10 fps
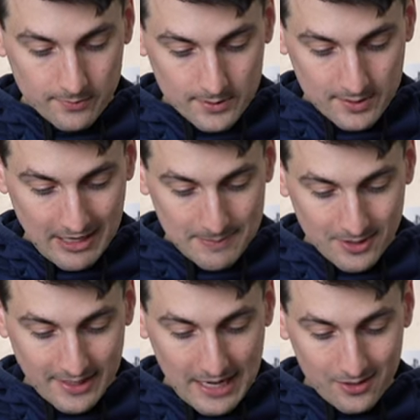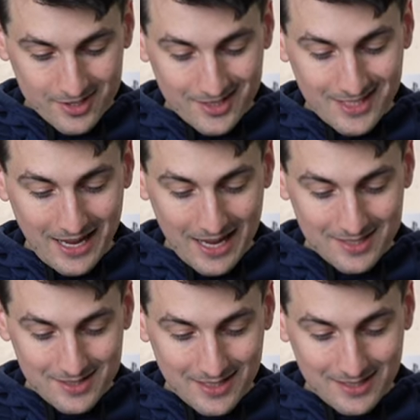Samsung Galaxy
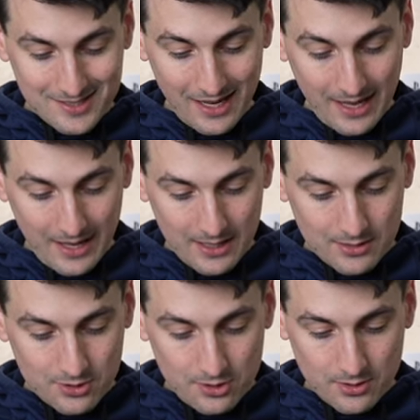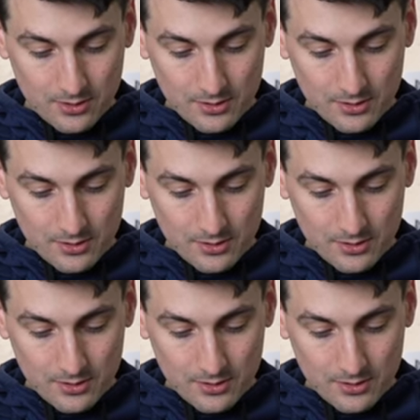S6 Edge,